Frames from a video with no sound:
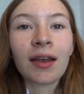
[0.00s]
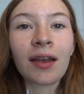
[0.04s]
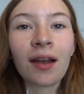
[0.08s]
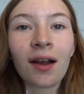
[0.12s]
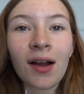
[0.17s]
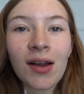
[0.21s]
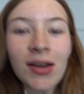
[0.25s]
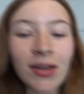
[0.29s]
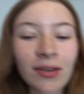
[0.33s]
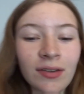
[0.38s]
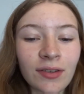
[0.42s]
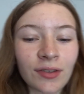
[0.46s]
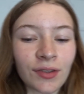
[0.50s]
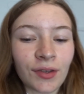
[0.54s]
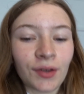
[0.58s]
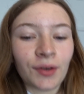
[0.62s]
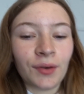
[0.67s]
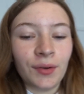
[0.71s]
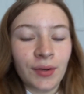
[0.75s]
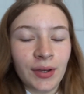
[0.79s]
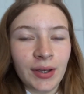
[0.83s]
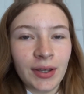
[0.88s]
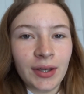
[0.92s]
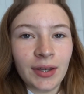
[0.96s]
Hi guys, so
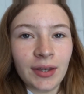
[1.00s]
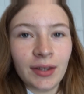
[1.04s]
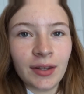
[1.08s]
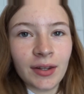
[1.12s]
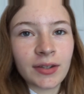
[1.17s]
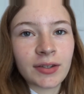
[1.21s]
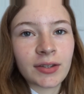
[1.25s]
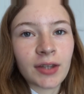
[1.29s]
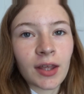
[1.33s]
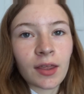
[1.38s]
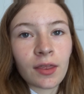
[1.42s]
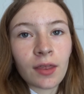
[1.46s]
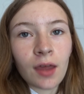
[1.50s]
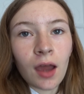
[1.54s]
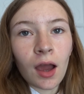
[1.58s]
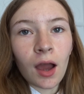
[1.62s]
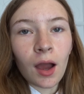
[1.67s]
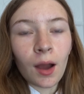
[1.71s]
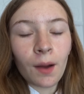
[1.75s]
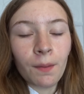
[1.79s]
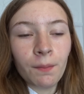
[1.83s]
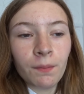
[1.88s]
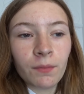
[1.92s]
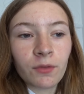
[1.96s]
it is
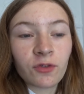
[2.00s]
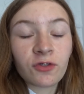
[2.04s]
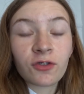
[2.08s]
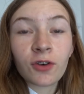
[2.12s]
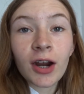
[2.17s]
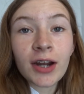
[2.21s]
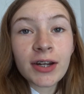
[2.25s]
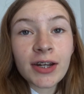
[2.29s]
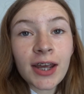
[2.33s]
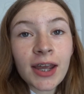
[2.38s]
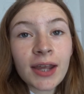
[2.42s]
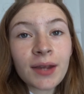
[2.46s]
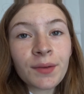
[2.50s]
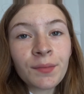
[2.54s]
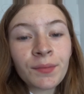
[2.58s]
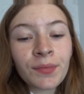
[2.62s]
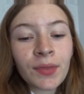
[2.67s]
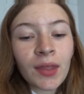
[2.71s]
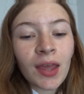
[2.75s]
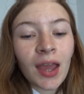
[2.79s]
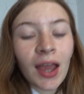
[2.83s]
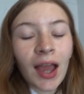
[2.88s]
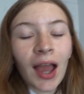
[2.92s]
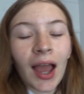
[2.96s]
Friday
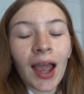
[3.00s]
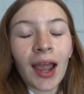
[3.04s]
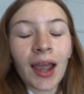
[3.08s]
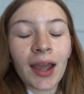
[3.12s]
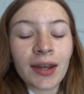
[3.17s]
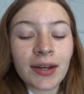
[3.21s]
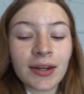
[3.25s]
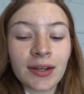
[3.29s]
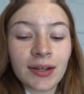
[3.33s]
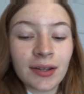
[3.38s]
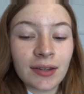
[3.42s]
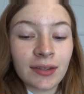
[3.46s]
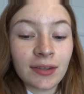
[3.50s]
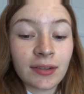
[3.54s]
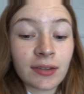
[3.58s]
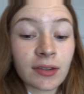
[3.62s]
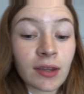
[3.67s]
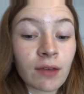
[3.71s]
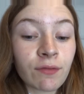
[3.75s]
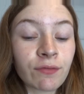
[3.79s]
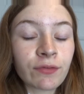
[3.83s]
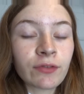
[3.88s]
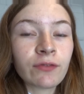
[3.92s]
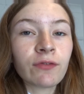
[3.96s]
and it is
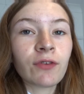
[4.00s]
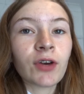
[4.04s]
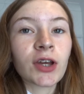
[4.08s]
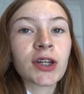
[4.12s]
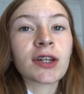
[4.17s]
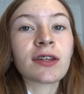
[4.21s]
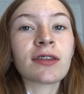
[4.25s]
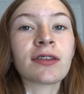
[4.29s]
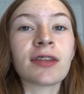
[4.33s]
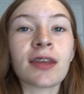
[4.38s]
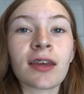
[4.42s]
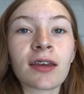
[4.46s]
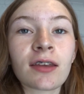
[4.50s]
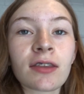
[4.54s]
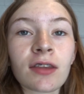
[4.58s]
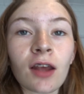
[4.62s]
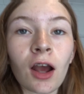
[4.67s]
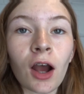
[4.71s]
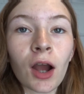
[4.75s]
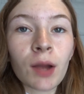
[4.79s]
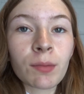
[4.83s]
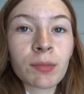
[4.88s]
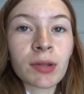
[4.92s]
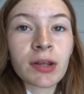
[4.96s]
7:36.
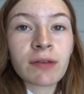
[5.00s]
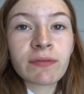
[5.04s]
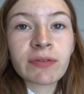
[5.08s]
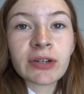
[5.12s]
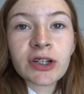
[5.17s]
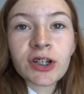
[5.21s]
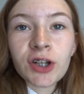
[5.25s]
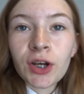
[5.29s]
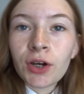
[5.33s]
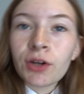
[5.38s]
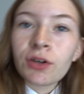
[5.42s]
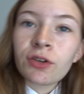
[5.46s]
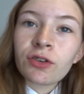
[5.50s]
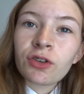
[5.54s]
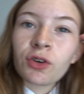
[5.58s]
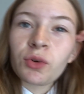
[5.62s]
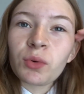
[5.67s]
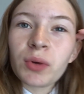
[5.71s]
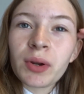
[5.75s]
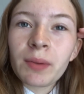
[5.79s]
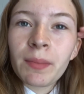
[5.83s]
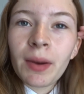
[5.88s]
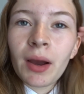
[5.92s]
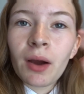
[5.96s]
I'm leaving to go to
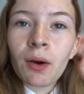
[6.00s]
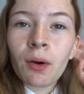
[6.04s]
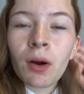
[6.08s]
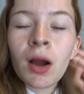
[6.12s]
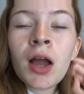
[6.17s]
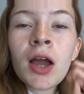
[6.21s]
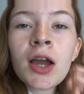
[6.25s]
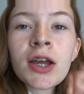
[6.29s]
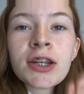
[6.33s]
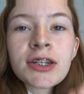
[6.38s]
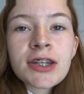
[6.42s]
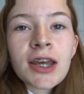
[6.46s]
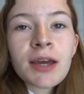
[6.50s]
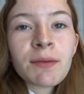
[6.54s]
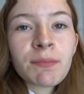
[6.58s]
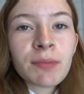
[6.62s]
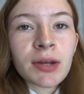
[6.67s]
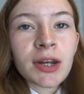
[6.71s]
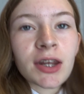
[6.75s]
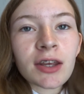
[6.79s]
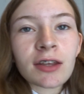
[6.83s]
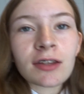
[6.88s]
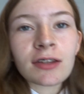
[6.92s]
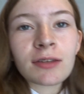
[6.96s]
school in about 10
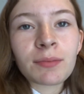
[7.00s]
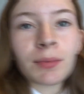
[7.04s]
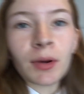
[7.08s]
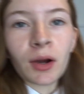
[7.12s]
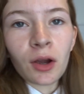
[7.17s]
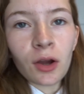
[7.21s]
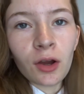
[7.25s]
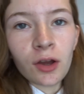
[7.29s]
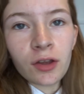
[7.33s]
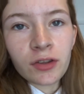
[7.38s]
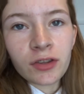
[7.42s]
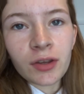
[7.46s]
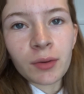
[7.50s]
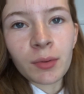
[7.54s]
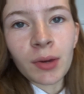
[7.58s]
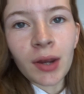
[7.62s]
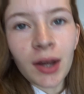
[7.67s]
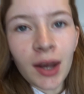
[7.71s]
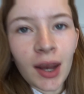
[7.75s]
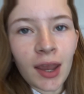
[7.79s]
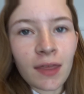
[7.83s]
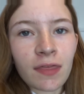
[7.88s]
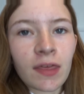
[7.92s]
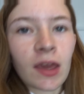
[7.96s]
minutes because I'm
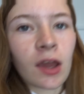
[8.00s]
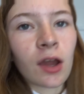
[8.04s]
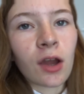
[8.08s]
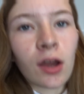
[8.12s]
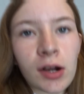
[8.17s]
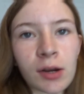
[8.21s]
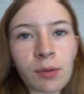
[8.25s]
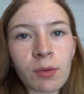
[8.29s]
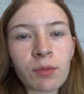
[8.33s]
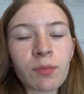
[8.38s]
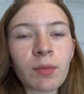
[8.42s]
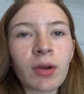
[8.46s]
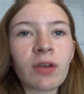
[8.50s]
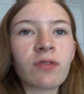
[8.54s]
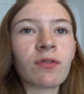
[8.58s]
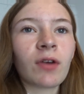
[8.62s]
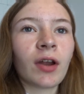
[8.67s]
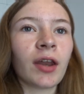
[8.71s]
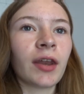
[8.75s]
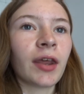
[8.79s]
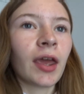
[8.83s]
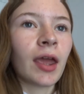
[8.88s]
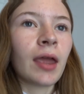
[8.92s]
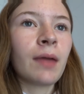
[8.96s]
gonna get there early with my
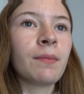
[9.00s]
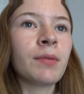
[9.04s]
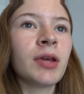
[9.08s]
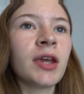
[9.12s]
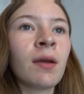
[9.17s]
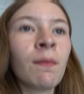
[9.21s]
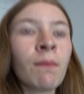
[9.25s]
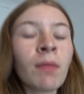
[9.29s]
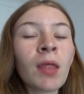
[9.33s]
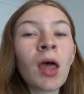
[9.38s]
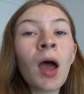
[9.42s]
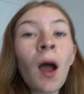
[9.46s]
friend Amy.